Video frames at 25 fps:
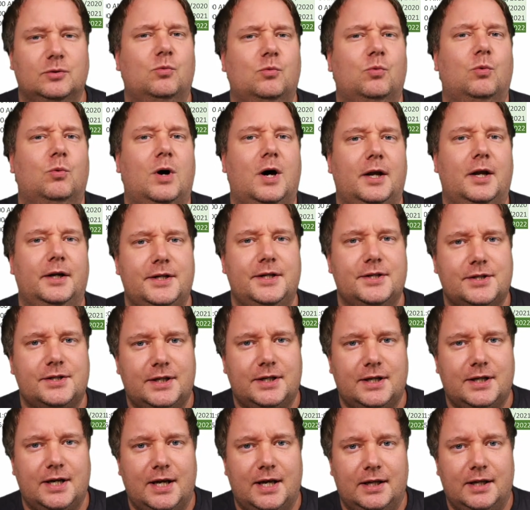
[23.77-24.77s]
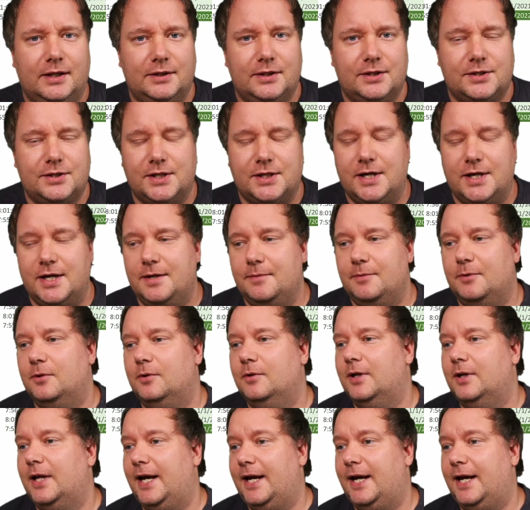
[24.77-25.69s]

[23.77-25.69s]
what is a calendar table